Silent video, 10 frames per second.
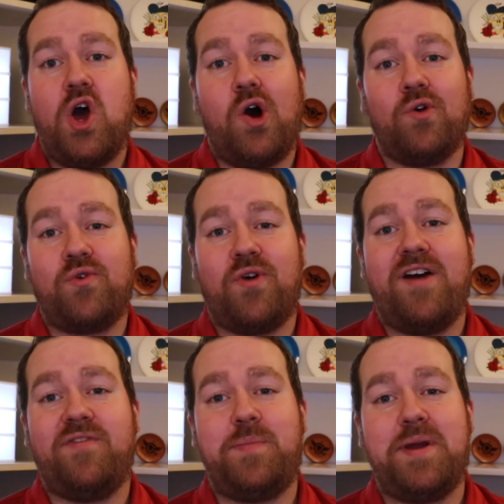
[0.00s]
on
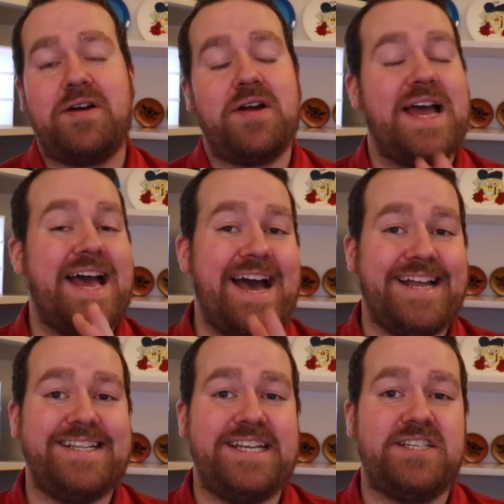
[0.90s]
craft beer
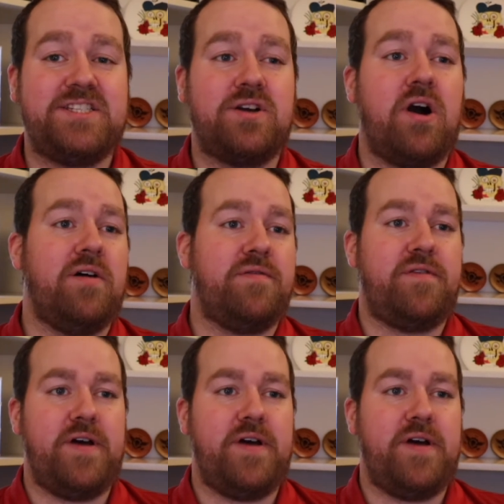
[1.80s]
and disc golf,